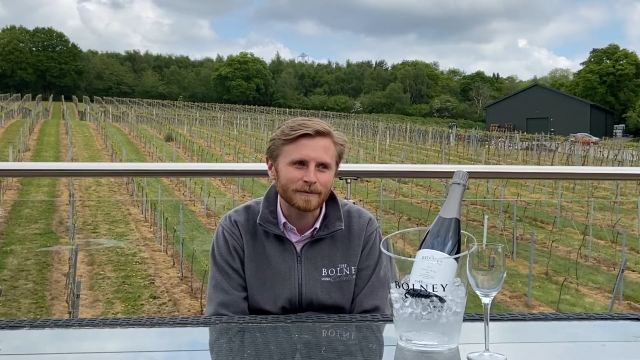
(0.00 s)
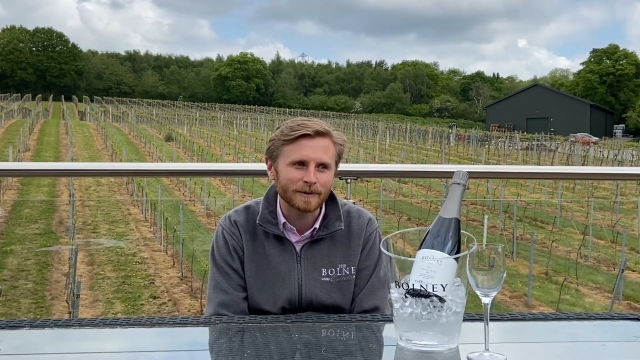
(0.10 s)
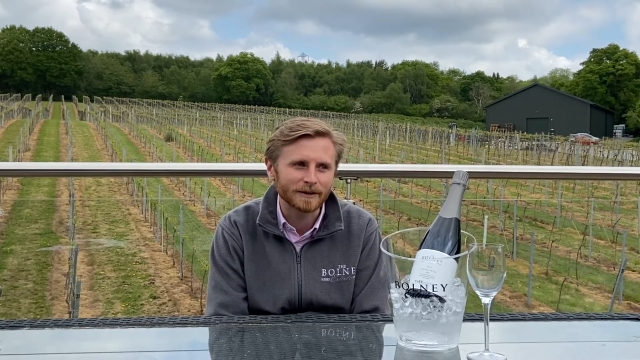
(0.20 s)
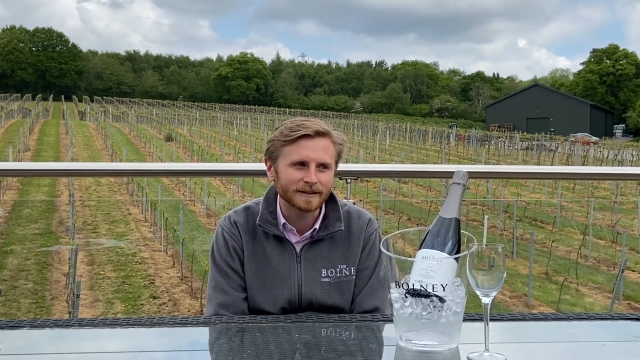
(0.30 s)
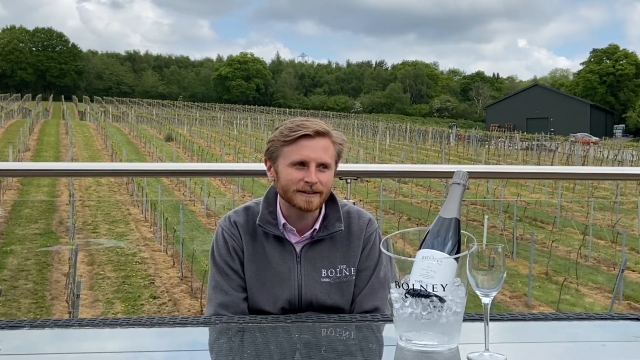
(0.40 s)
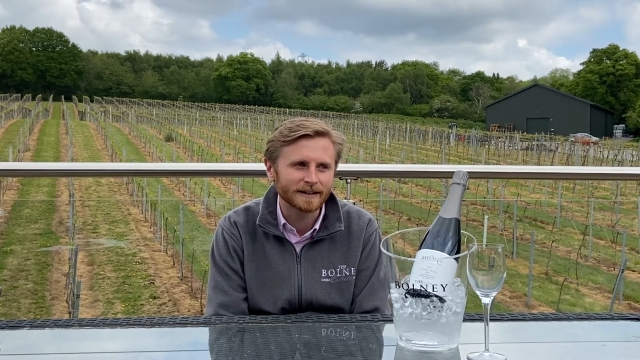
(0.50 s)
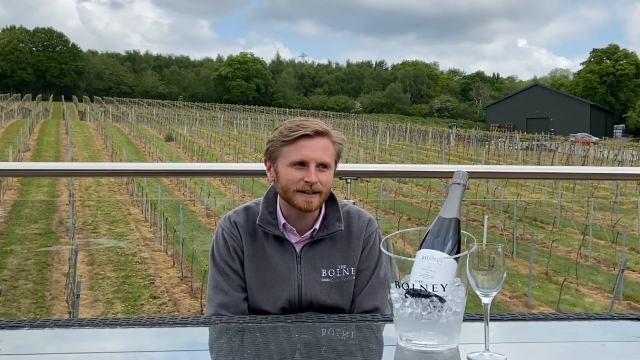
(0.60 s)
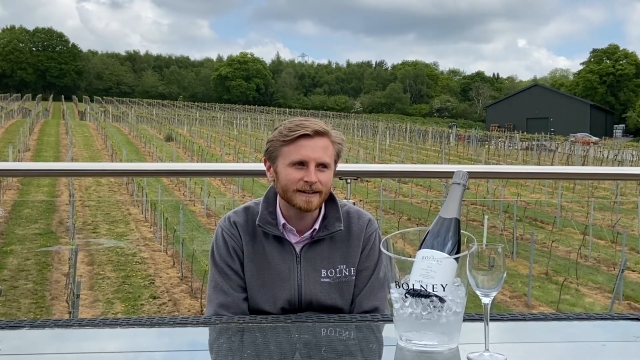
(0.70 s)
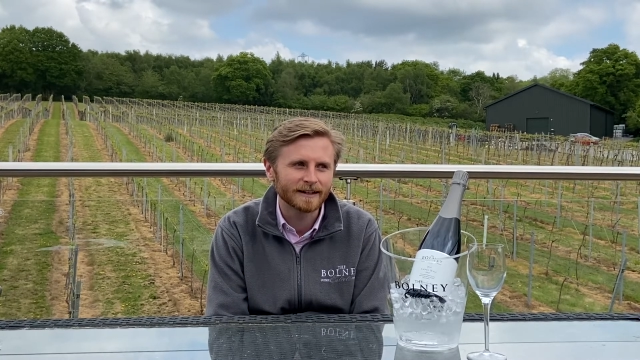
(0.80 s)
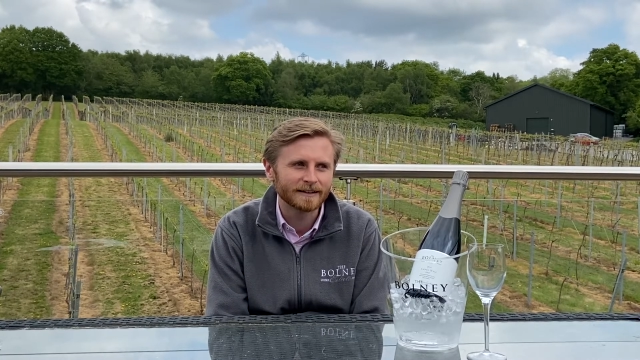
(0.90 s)
because it's
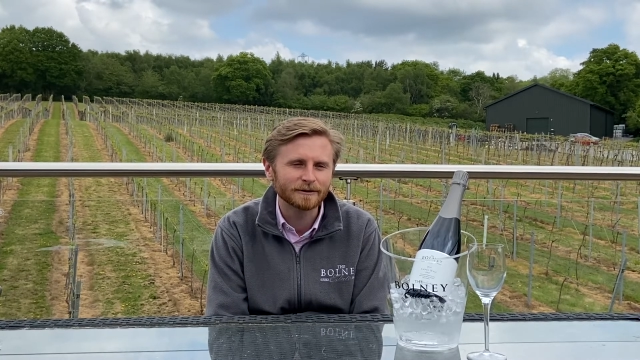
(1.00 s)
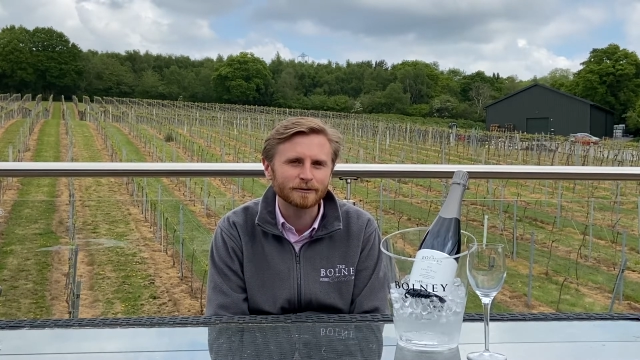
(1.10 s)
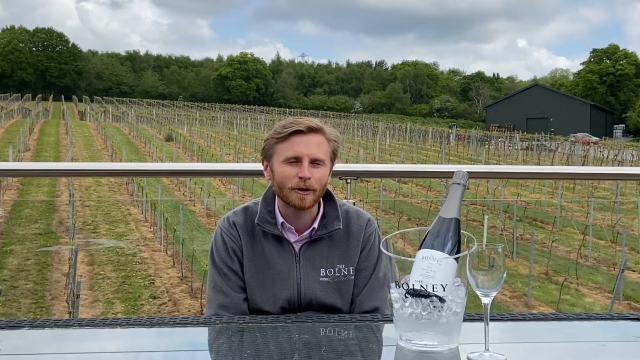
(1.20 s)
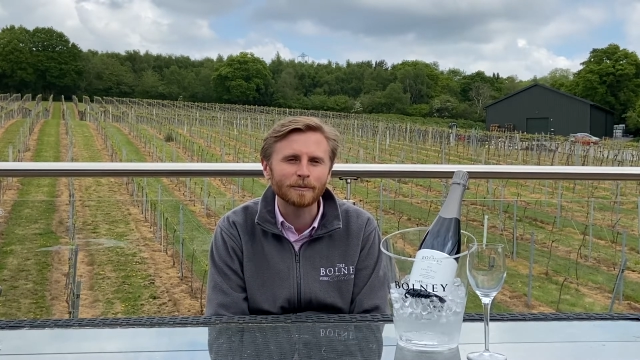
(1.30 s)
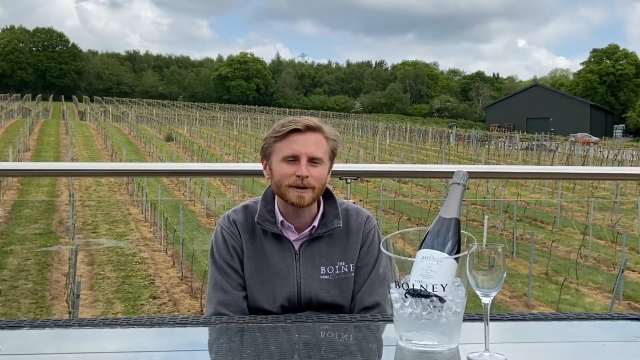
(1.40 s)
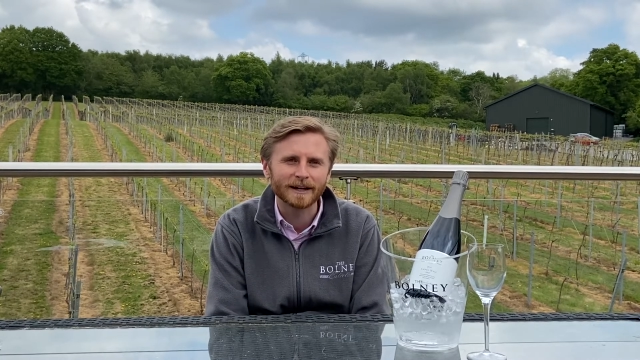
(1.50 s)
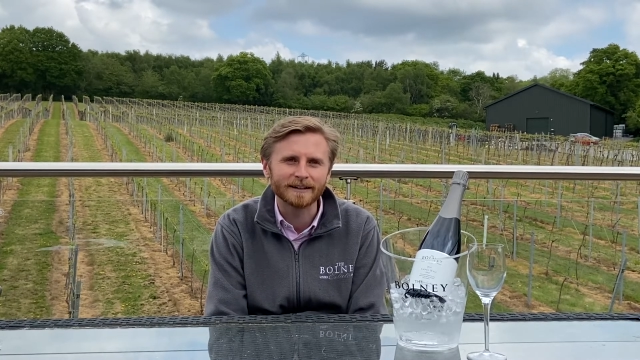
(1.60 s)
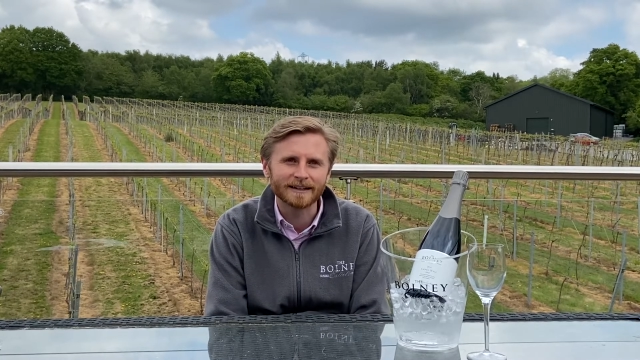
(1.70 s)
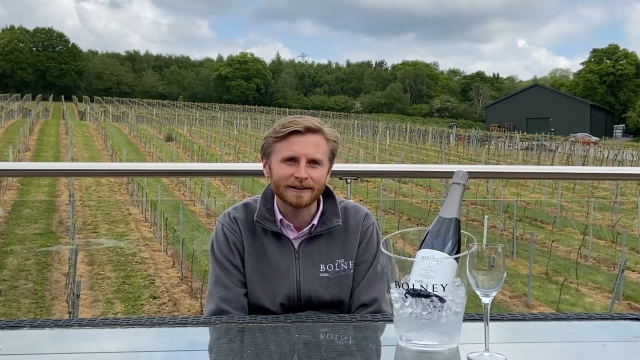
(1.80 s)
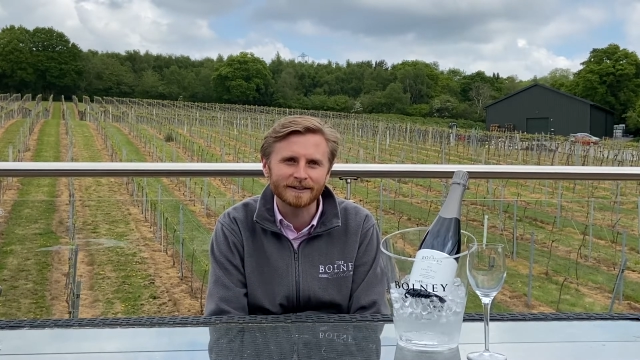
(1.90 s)
sort of
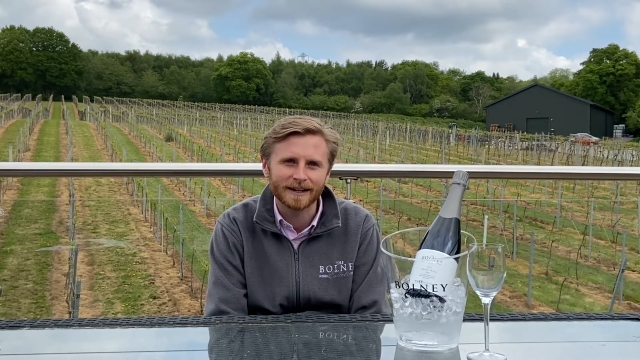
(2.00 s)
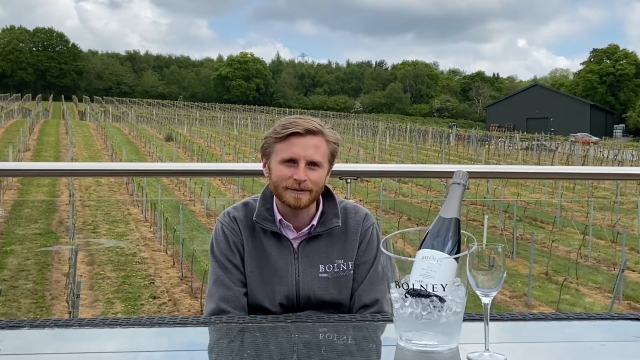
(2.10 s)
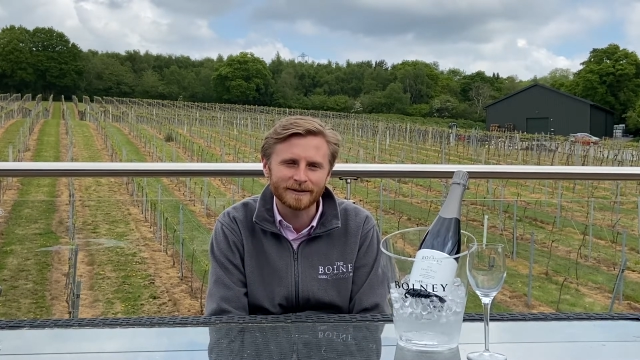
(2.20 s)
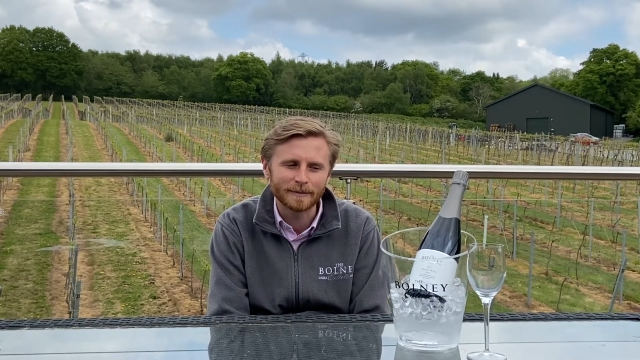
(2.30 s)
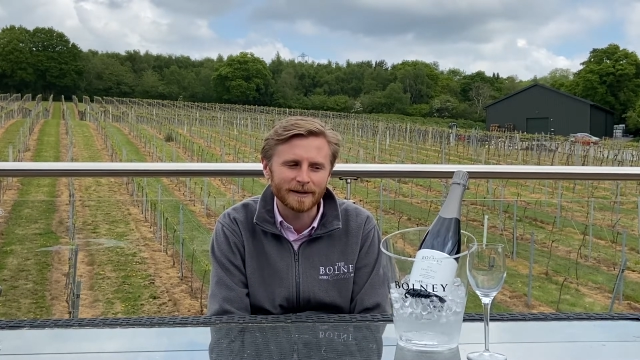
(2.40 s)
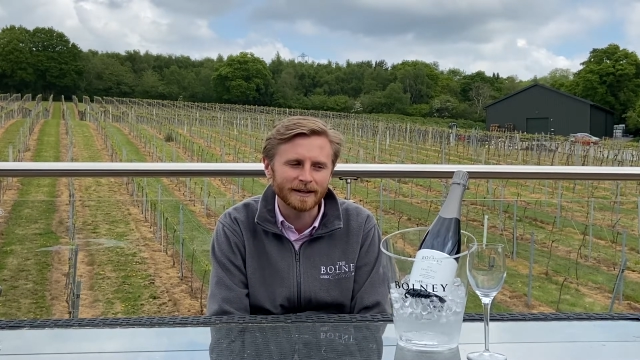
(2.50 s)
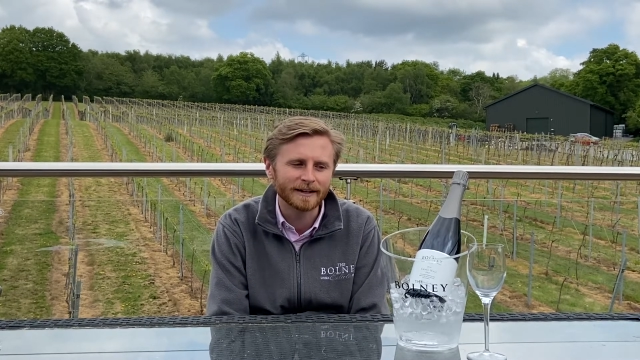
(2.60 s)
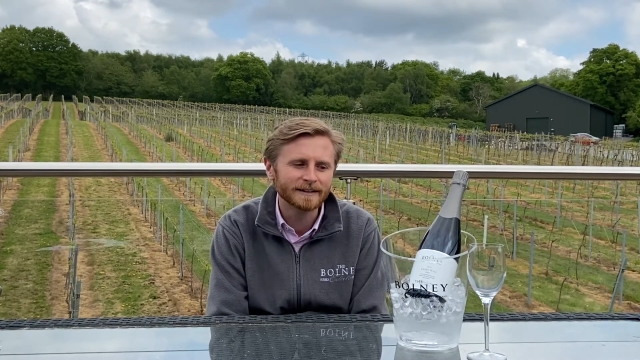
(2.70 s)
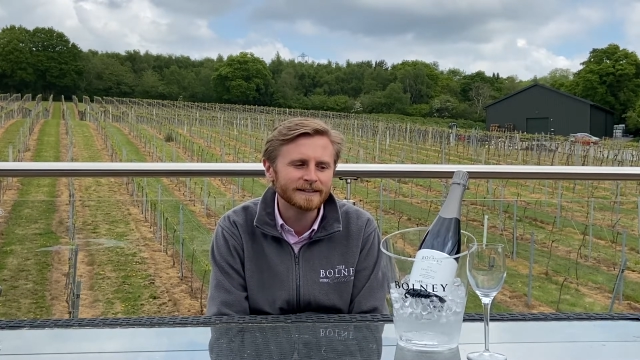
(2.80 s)
complicated how it's come into being.